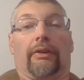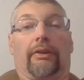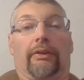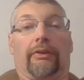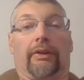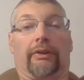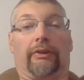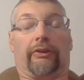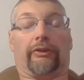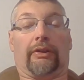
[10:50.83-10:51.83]
they
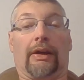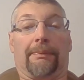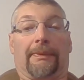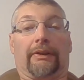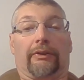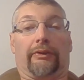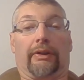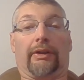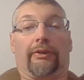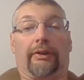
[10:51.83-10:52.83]
stop at the
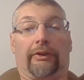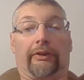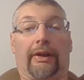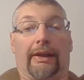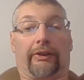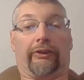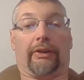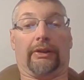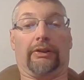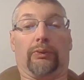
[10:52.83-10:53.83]
railroad tracks that
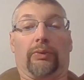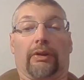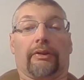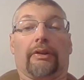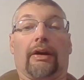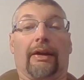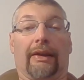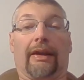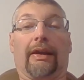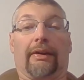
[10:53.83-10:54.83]
you will not
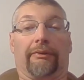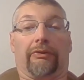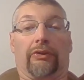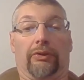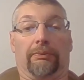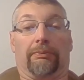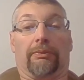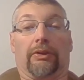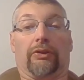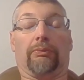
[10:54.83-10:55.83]
have room
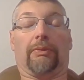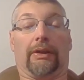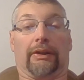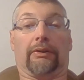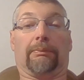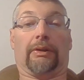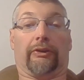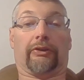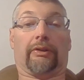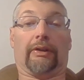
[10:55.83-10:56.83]
to make your bus
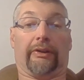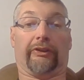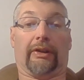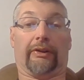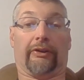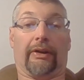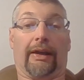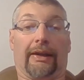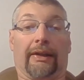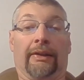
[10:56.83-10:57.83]
across that
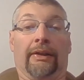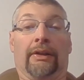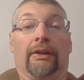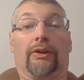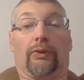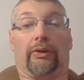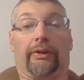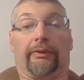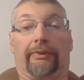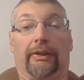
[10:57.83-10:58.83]
track or
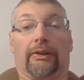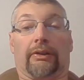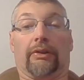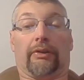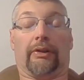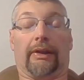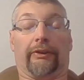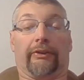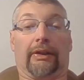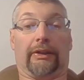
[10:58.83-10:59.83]
your vehicle across
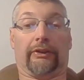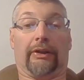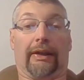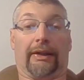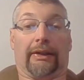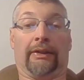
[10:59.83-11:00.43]
that track